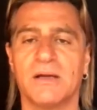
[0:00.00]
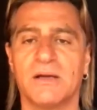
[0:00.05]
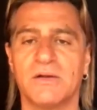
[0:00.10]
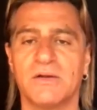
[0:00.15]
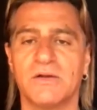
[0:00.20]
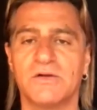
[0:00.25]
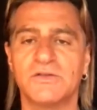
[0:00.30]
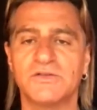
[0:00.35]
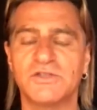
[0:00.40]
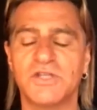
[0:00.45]

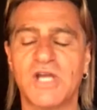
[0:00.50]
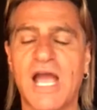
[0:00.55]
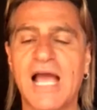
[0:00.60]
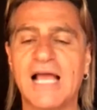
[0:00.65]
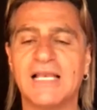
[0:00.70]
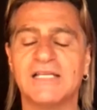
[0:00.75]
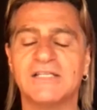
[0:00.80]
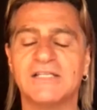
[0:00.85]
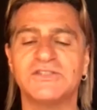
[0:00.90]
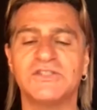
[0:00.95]
You're
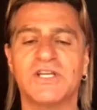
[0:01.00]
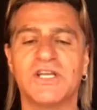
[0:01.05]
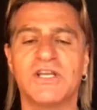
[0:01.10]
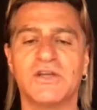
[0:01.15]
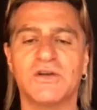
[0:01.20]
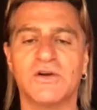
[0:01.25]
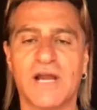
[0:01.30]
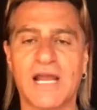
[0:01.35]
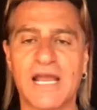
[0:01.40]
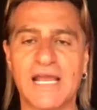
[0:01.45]
challenging,
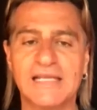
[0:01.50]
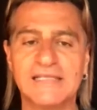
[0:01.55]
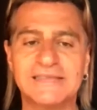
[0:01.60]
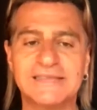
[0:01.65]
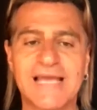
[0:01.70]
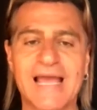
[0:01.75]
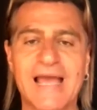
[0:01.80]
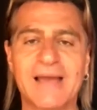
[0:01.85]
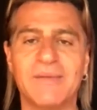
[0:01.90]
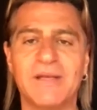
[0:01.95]
you're
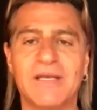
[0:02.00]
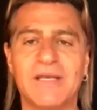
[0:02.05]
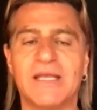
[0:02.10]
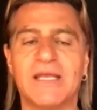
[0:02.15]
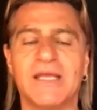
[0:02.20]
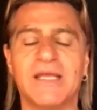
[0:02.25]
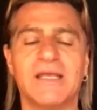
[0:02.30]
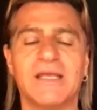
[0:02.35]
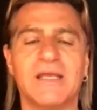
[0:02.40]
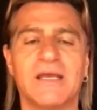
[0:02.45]

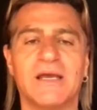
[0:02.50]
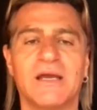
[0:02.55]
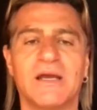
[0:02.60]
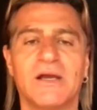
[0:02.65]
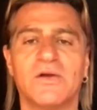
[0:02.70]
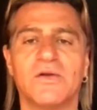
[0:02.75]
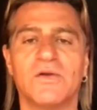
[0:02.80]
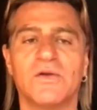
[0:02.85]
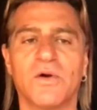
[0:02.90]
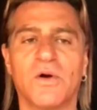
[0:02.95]
examining
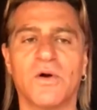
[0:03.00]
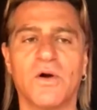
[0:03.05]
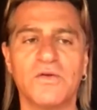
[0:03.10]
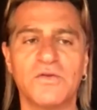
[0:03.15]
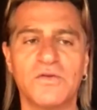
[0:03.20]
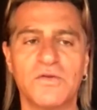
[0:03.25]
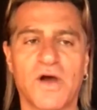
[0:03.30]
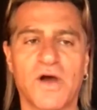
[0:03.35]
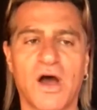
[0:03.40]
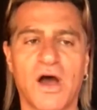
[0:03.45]
your
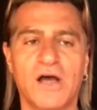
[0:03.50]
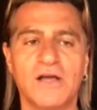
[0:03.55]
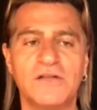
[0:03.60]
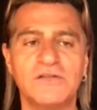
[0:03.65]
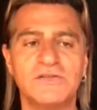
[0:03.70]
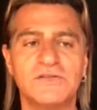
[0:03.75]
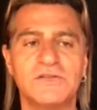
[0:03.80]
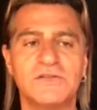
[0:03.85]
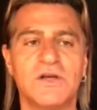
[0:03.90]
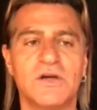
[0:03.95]

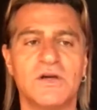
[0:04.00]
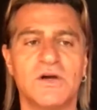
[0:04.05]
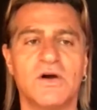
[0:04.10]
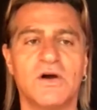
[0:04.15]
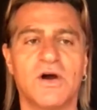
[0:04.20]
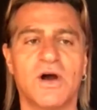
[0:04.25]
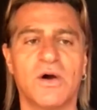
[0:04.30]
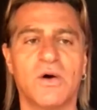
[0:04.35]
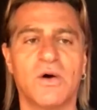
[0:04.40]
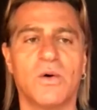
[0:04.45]
thoughts
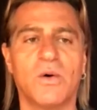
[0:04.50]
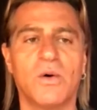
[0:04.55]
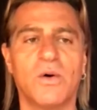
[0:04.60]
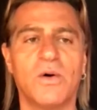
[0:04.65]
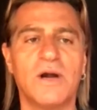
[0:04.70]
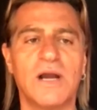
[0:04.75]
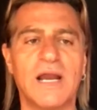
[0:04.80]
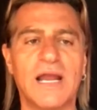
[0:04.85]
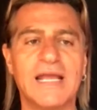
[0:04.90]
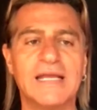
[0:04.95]

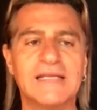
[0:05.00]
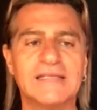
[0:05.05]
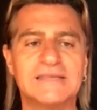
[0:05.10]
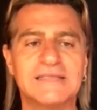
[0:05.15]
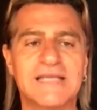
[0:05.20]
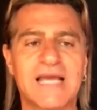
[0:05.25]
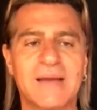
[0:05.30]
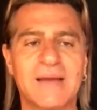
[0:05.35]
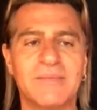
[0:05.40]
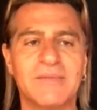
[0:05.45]
or
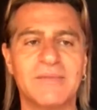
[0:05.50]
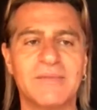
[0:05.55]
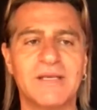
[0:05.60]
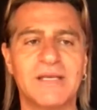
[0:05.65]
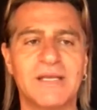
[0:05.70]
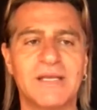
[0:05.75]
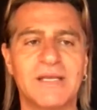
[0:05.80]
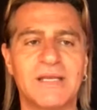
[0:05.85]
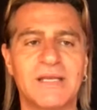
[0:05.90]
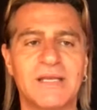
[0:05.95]

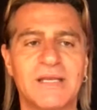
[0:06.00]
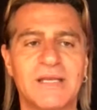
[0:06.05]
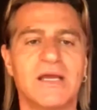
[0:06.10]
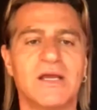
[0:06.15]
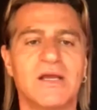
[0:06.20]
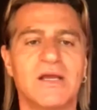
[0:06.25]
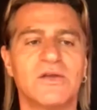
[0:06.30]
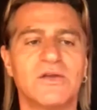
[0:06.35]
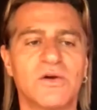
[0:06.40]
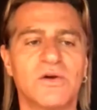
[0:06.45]
examining
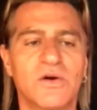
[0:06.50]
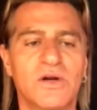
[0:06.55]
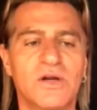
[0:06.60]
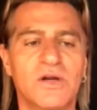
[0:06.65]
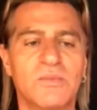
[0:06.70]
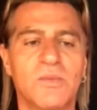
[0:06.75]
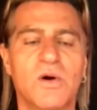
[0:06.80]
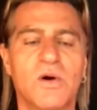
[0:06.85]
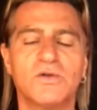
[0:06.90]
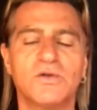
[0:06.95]
your
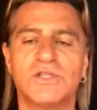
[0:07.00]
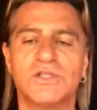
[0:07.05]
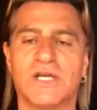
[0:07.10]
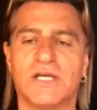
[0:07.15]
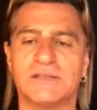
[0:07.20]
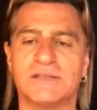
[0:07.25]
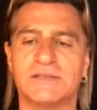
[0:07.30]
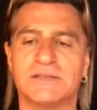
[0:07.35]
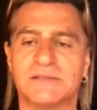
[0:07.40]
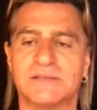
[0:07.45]

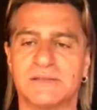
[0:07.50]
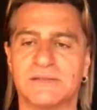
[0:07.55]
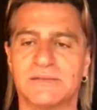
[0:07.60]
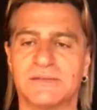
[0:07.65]
emotions.